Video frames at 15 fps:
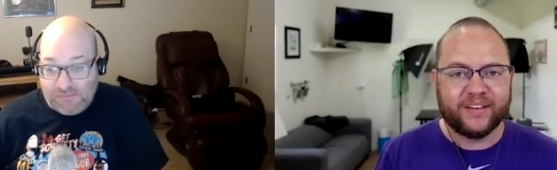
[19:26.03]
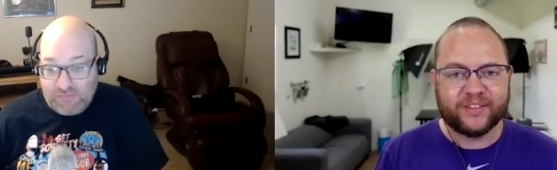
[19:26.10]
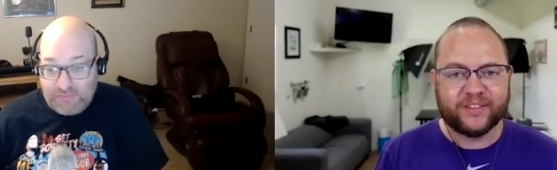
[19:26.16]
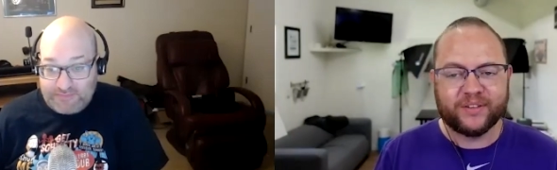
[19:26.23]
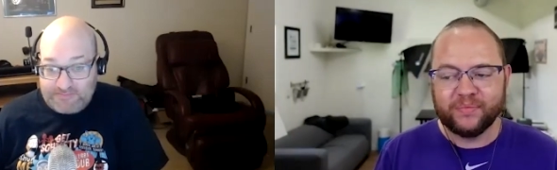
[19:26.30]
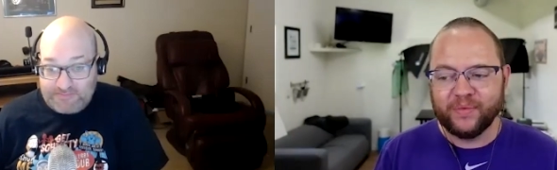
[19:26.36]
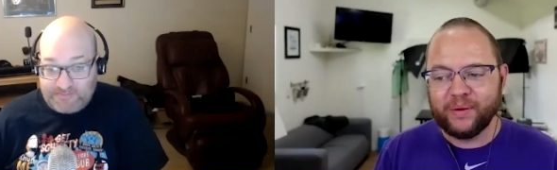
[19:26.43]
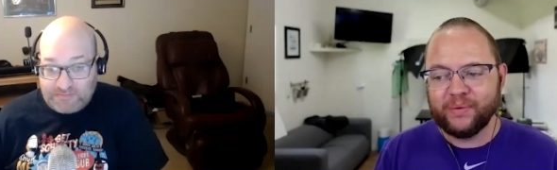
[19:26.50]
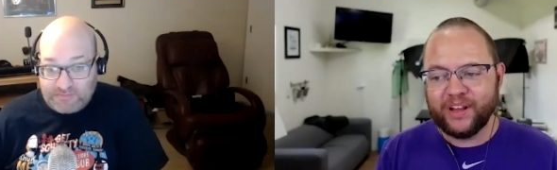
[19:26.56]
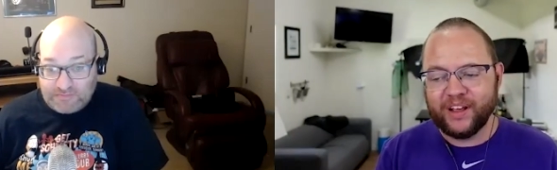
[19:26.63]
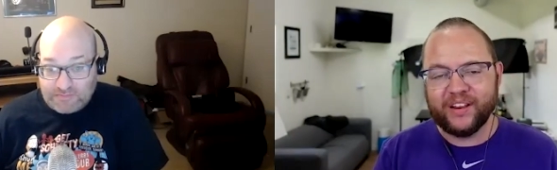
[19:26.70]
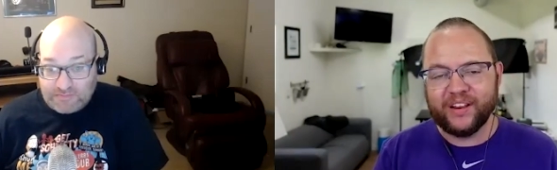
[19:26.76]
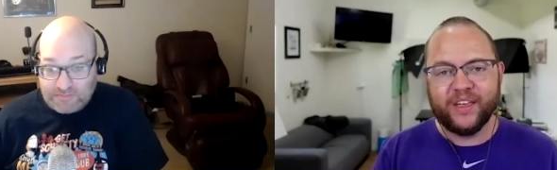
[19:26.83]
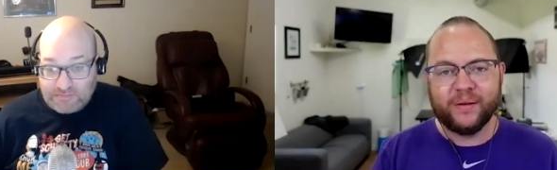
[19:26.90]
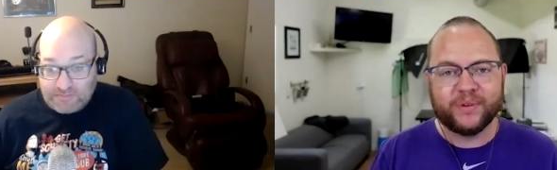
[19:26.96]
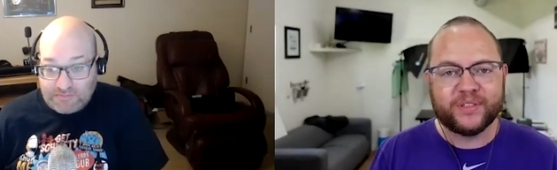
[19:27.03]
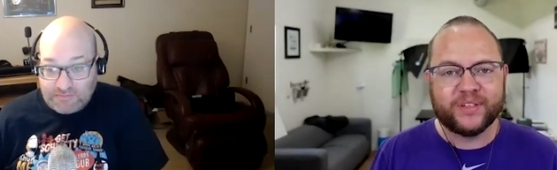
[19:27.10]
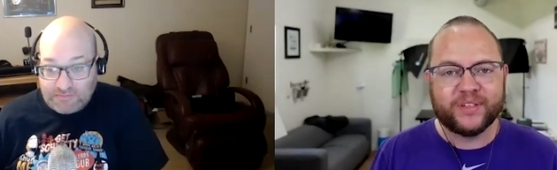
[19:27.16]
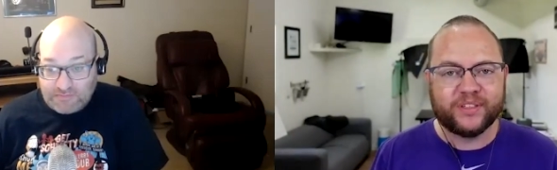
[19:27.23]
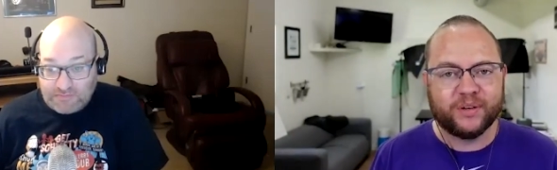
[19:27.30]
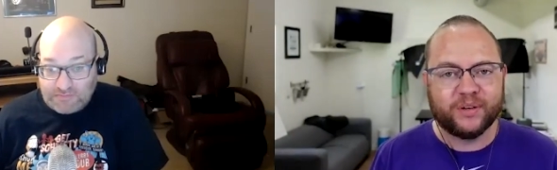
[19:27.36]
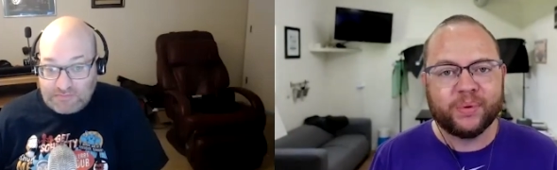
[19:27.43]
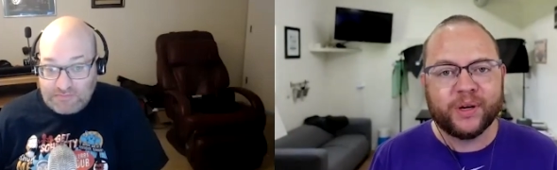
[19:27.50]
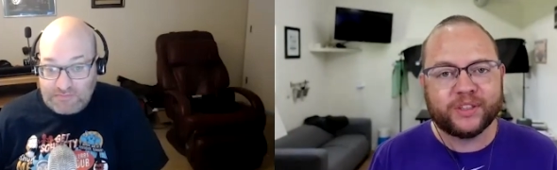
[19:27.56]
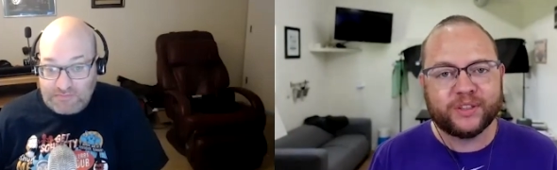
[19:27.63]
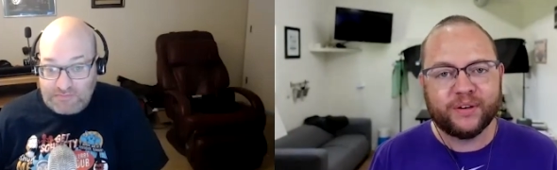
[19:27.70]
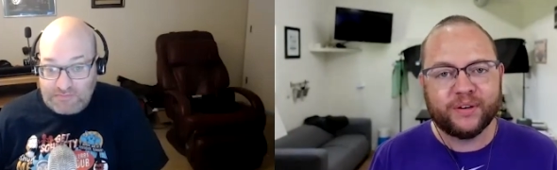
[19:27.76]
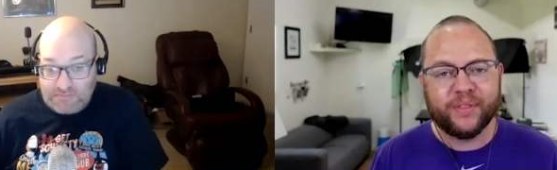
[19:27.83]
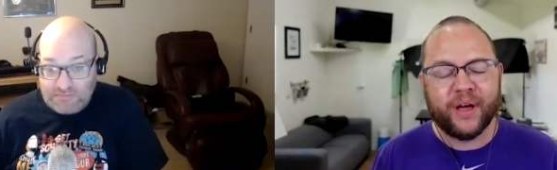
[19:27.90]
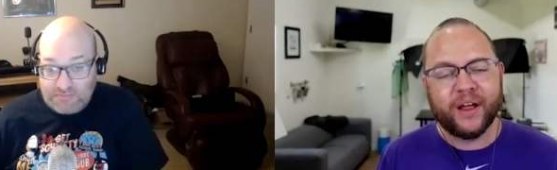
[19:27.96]
Speaker 1: So maybe getting them to send you a picture
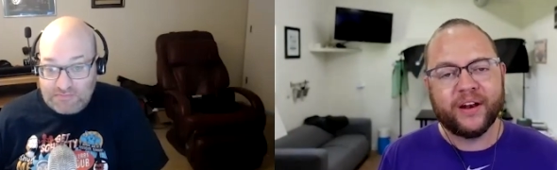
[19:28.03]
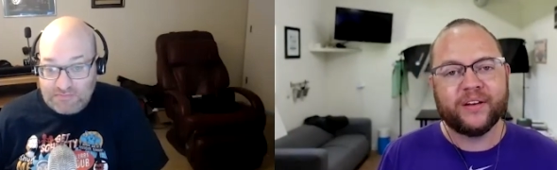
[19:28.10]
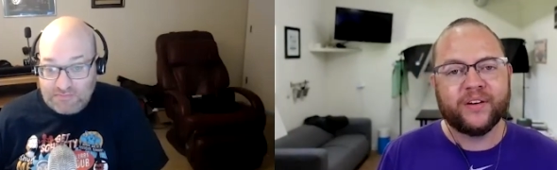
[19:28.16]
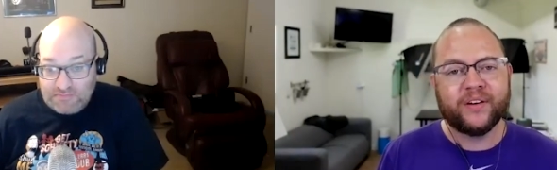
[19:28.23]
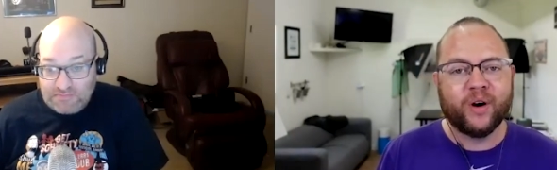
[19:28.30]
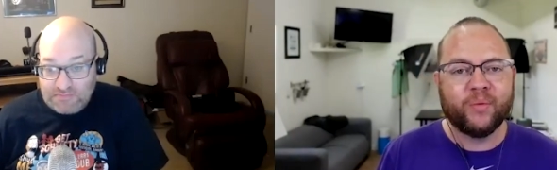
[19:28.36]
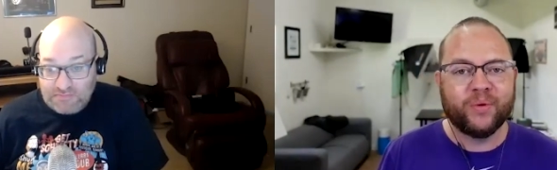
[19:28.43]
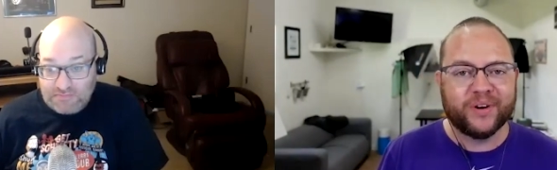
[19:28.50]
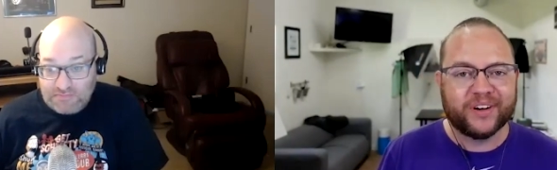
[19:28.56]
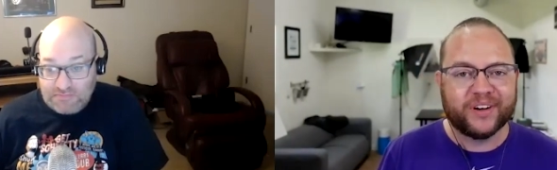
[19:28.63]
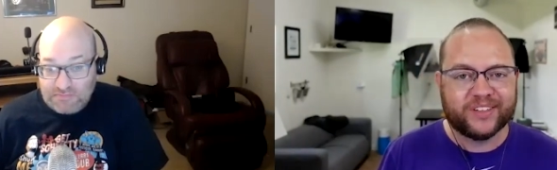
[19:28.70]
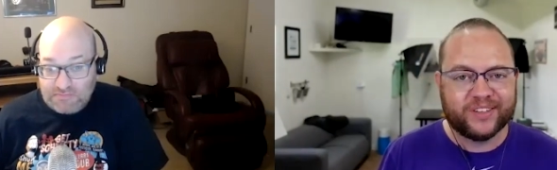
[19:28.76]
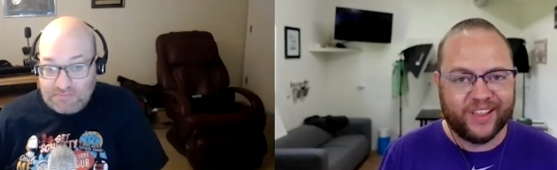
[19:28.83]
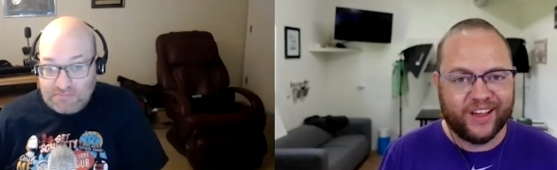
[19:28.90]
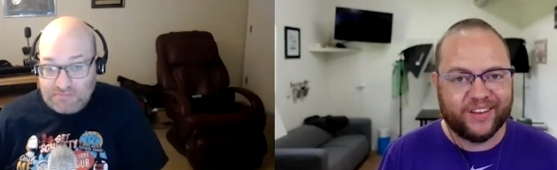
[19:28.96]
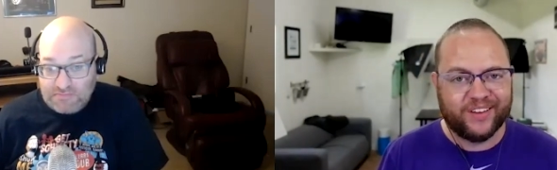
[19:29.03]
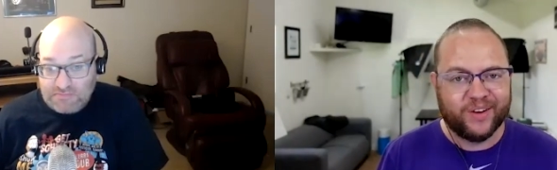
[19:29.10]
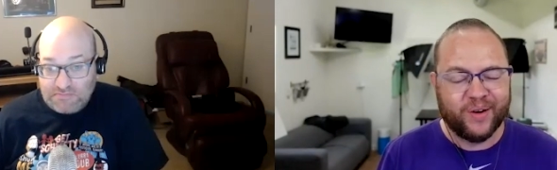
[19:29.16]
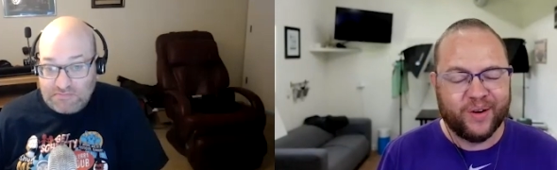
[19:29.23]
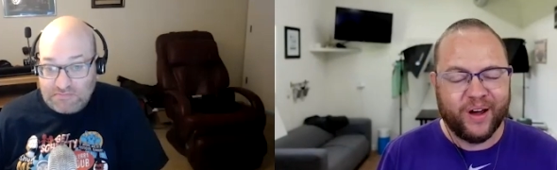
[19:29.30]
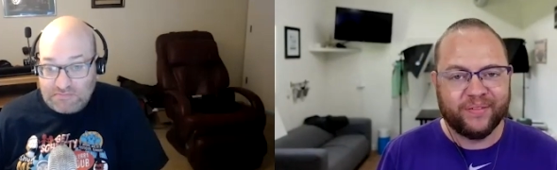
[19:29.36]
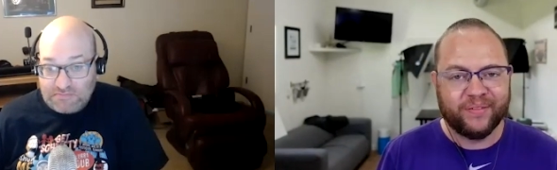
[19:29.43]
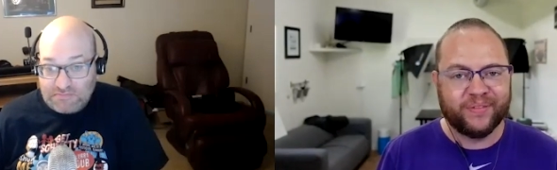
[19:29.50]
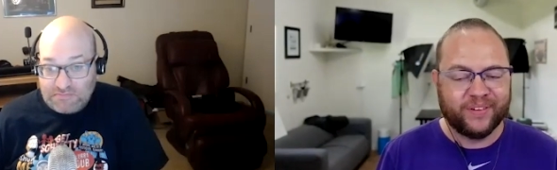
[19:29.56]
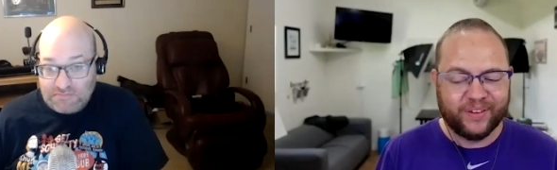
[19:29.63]
of that notebook so that you have